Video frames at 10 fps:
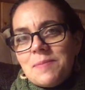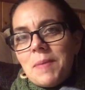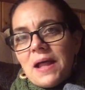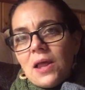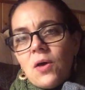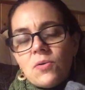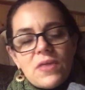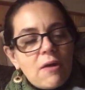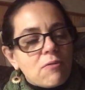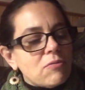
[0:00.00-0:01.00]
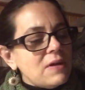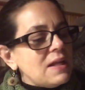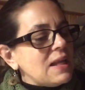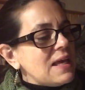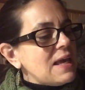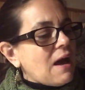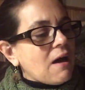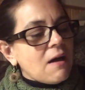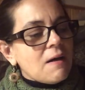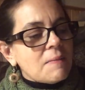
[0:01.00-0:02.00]
Bellow that really
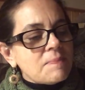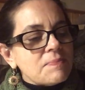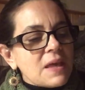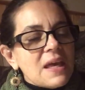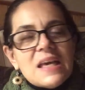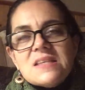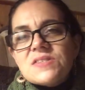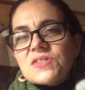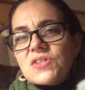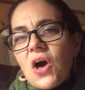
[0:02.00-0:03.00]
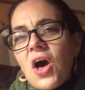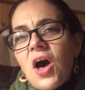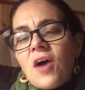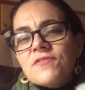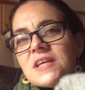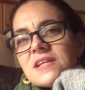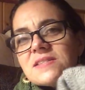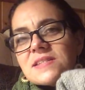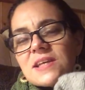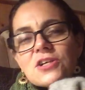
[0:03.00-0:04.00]
is soft and
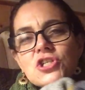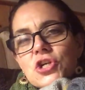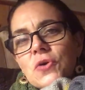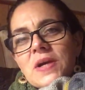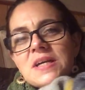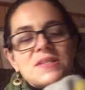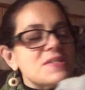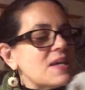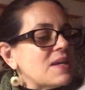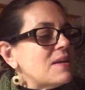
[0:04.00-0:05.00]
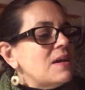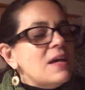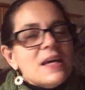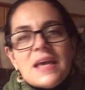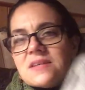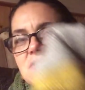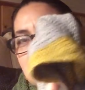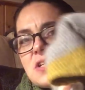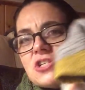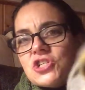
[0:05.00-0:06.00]
it's luxurious. And so
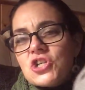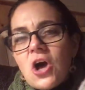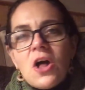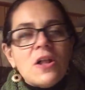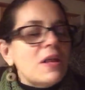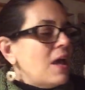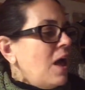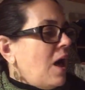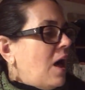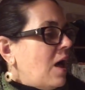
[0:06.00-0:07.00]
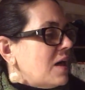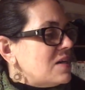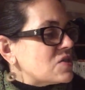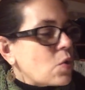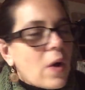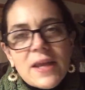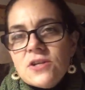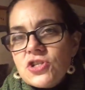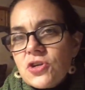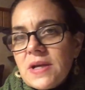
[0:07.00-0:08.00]
this shawl is quite
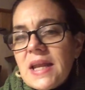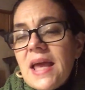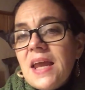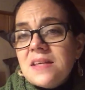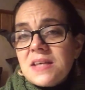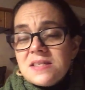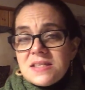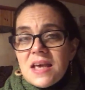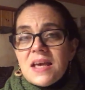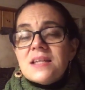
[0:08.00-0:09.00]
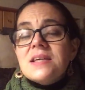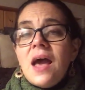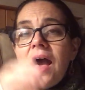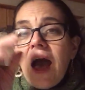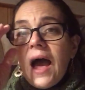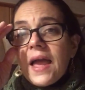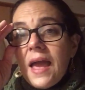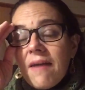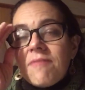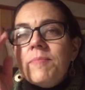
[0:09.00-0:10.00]
a treat. And as I said, I
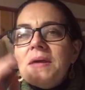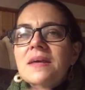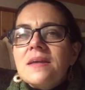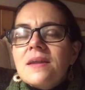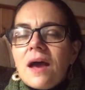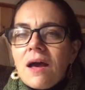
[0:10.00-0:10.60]
have been